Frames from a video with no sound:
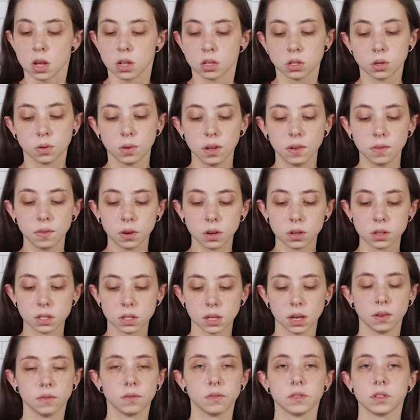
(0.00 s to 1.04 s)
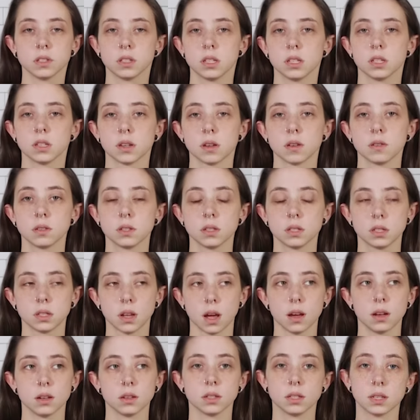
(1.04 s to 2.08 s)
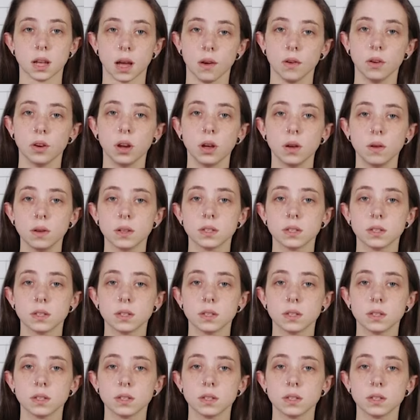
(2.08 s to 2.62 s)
So even our San Francisco style sourdough